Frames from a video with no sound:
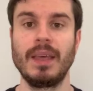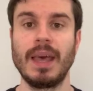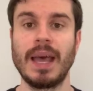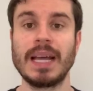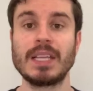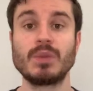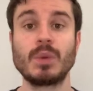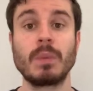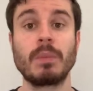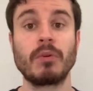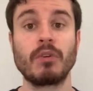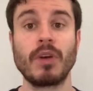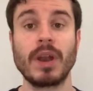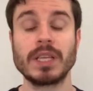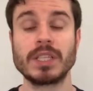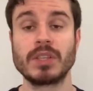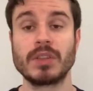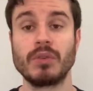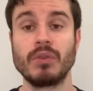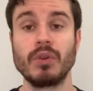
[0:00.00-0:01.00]
As we
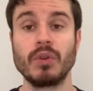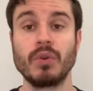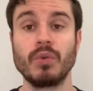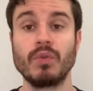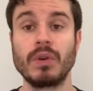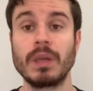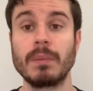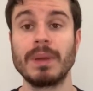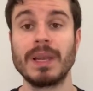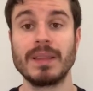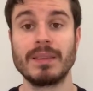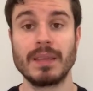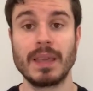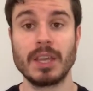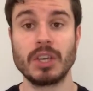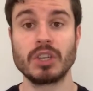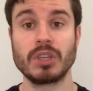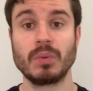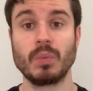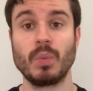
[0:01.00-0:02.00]
progress through
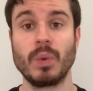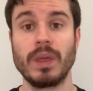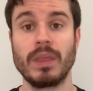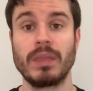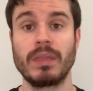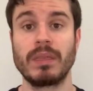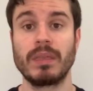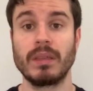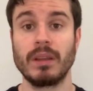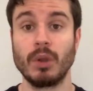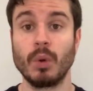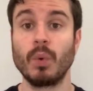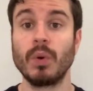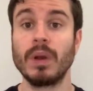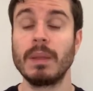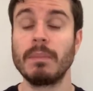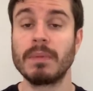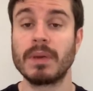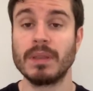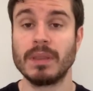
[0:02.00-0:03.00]
rehabilitation with lower
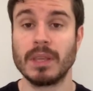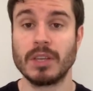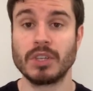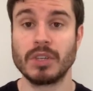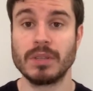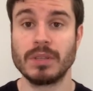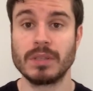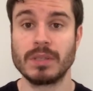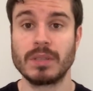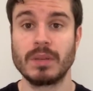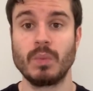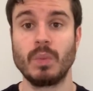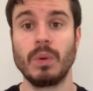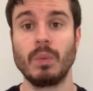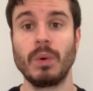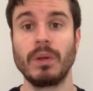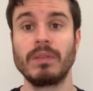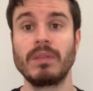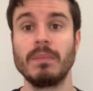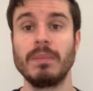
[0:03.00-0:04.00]
limb conditions, we'll
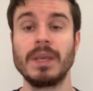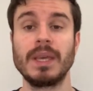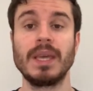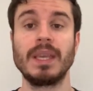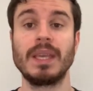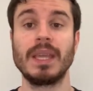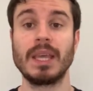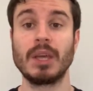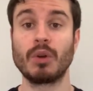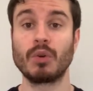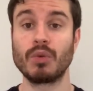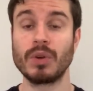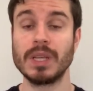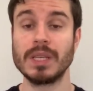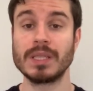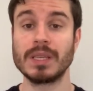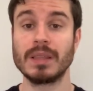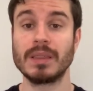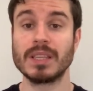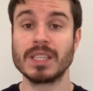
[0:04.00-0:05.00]
want to begin
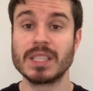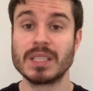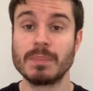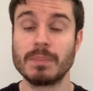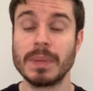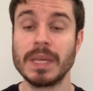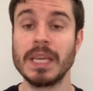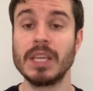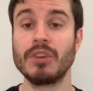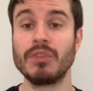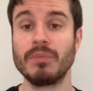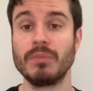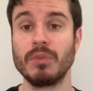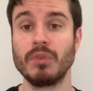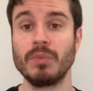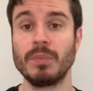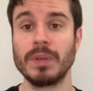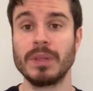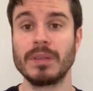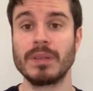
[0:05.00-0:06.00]
increasing the speed of
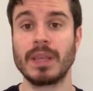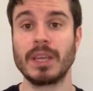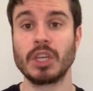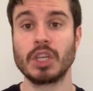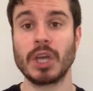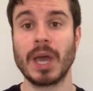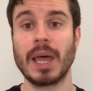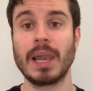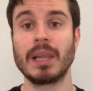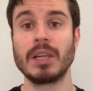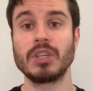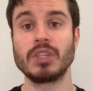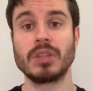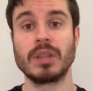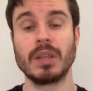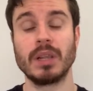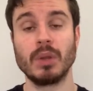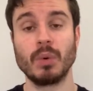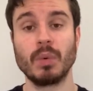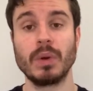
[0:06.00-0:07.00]
movement and challenge
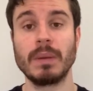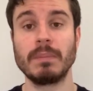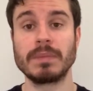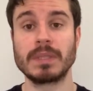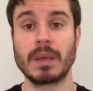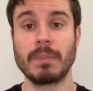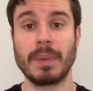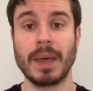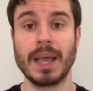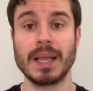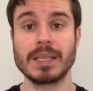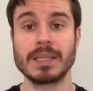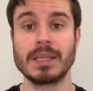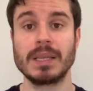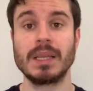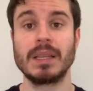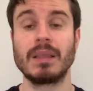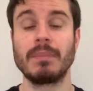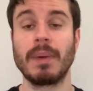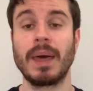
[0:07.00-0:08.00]
the lower limb's
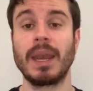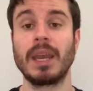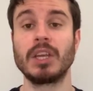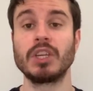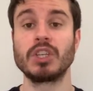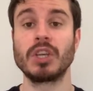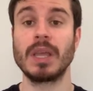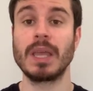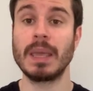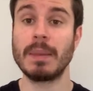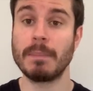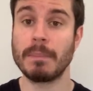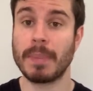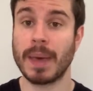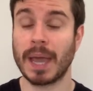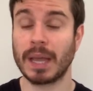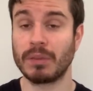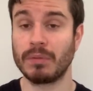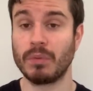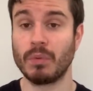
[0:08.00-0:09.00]
capacity to manage
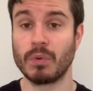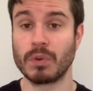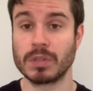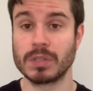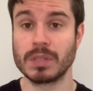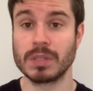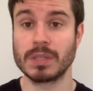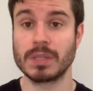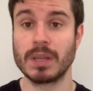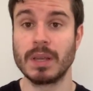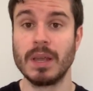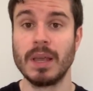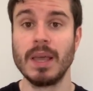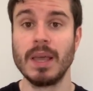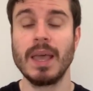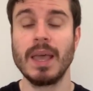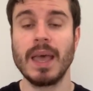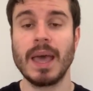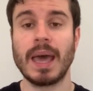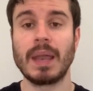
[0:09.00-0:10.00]
impact forces.
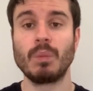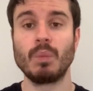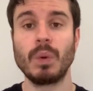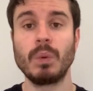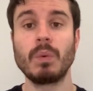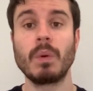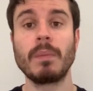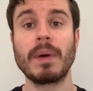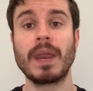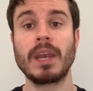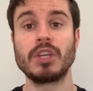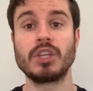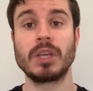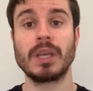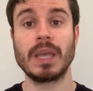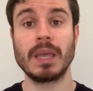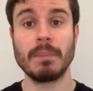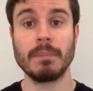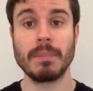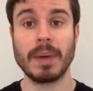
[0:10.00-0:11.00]
And when we're managing
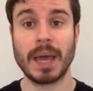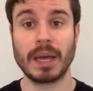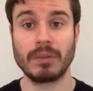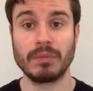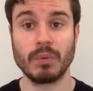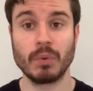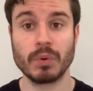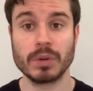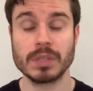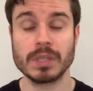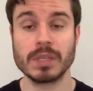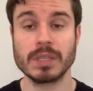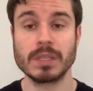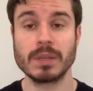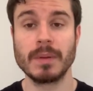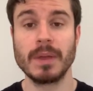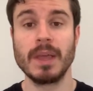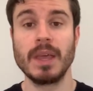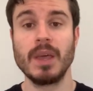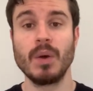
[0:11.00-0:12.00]
impact
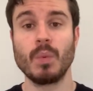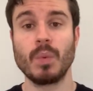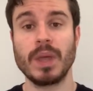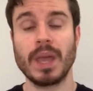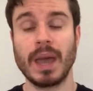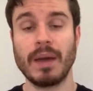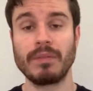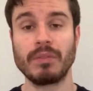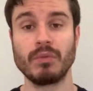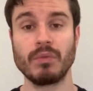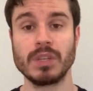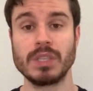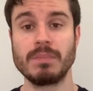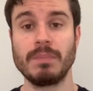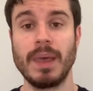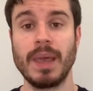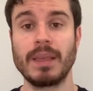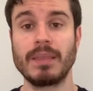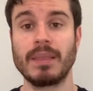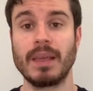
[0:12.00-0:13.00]
forces, we have to
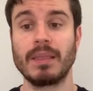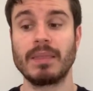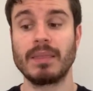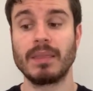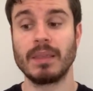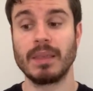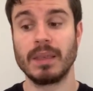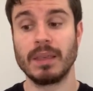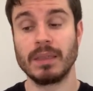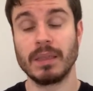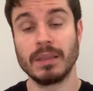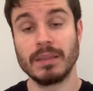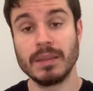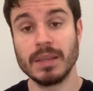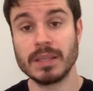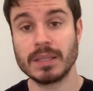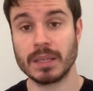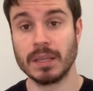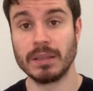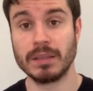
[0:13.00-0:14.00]
respect that the
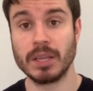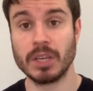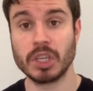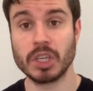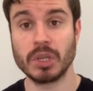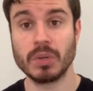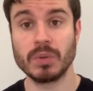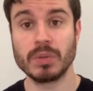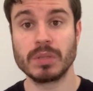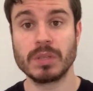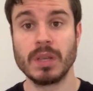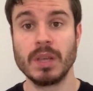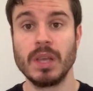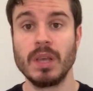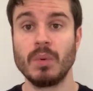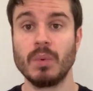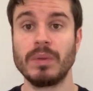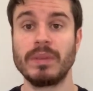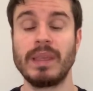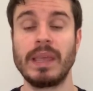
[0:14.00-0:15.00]
distal tissues
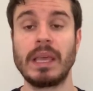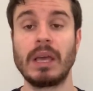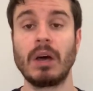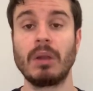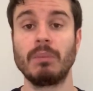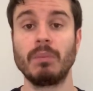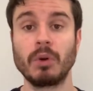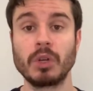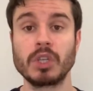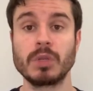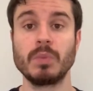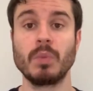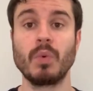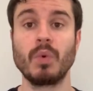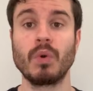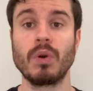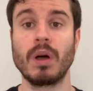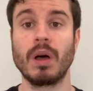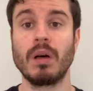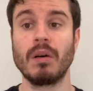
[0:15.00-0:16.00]
will take on much
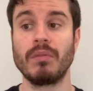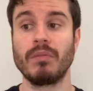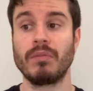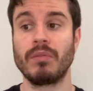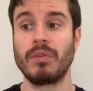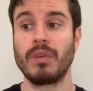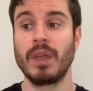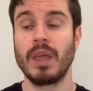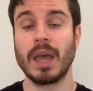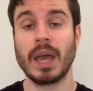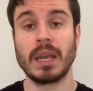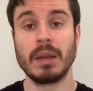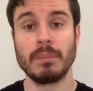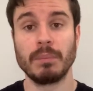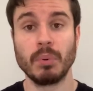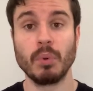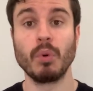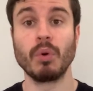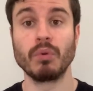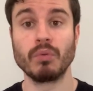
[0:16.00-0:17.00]
more of an
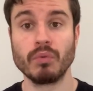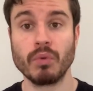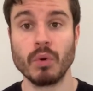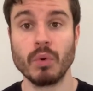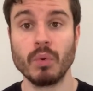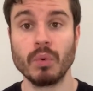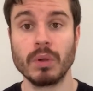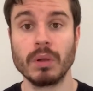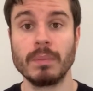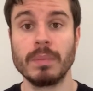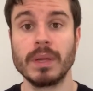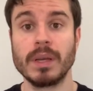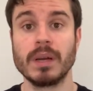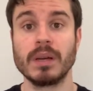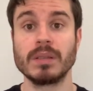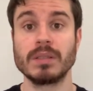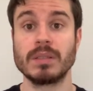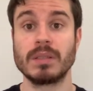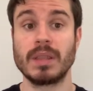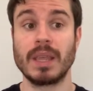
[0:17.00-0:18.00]
important role
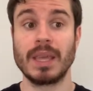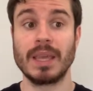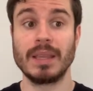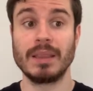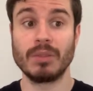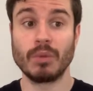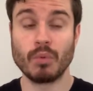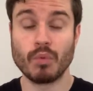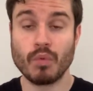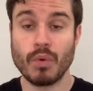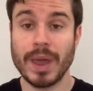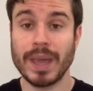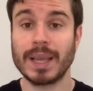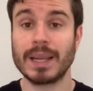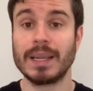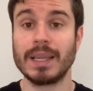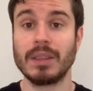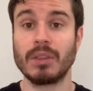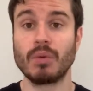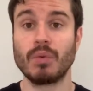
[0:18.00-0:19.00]
because they
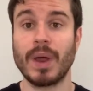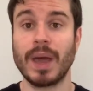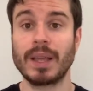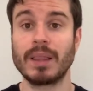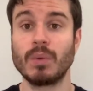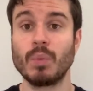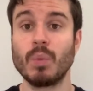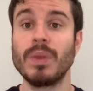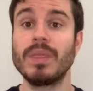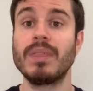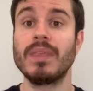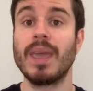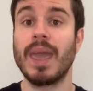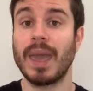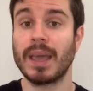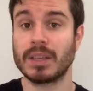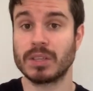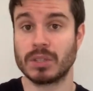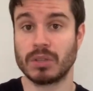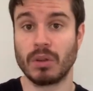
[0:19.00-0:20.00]
directly interact with the
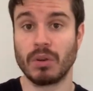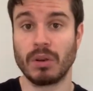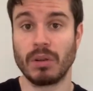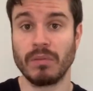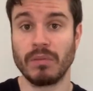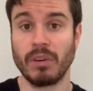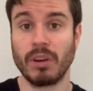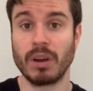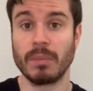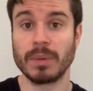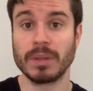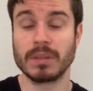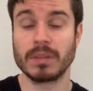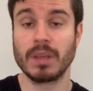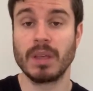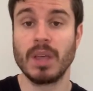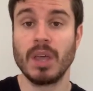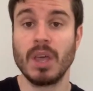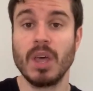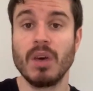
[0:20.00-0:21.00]
external environment
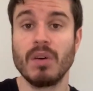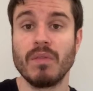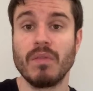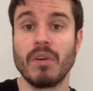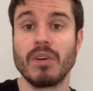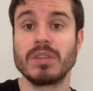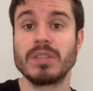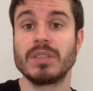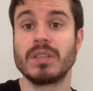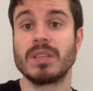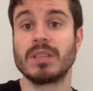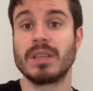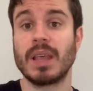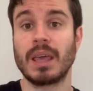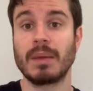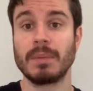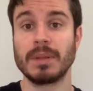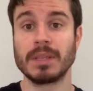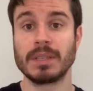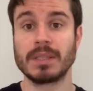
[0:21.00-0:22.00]
versus the
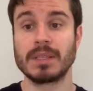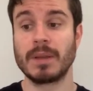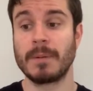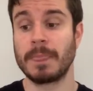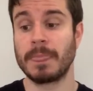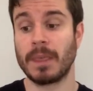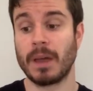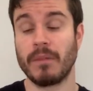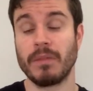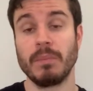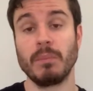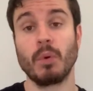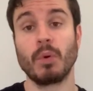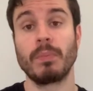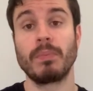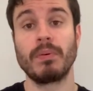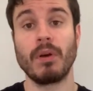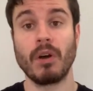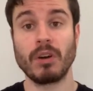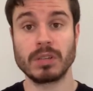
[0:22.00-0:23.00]
segments of the more
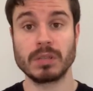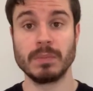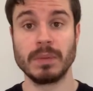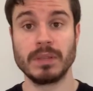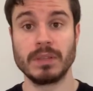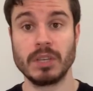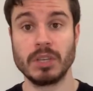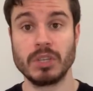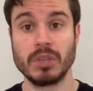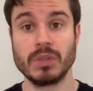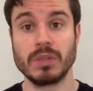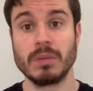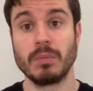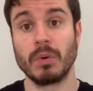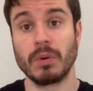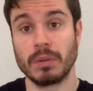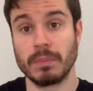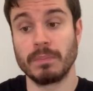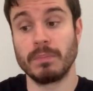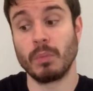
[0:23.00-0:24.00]
proximal tissues,
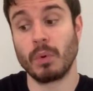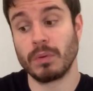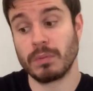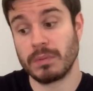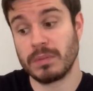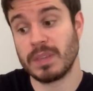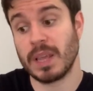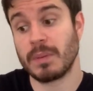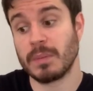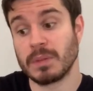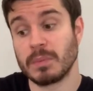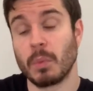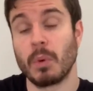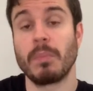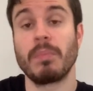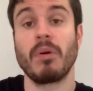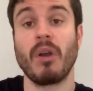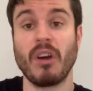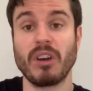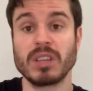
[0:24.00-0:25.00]
the more segments more
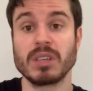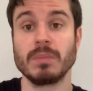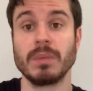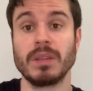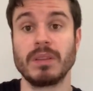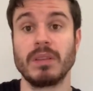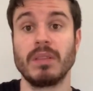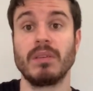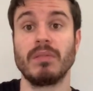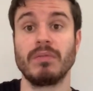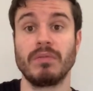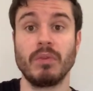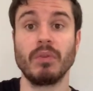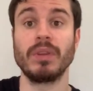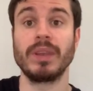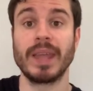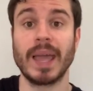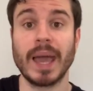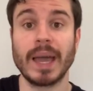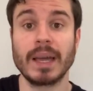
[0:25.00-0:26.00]
proximal to the foot
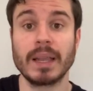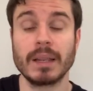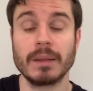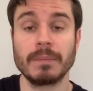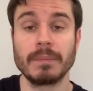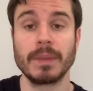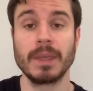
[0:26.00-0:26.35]
and the ankle.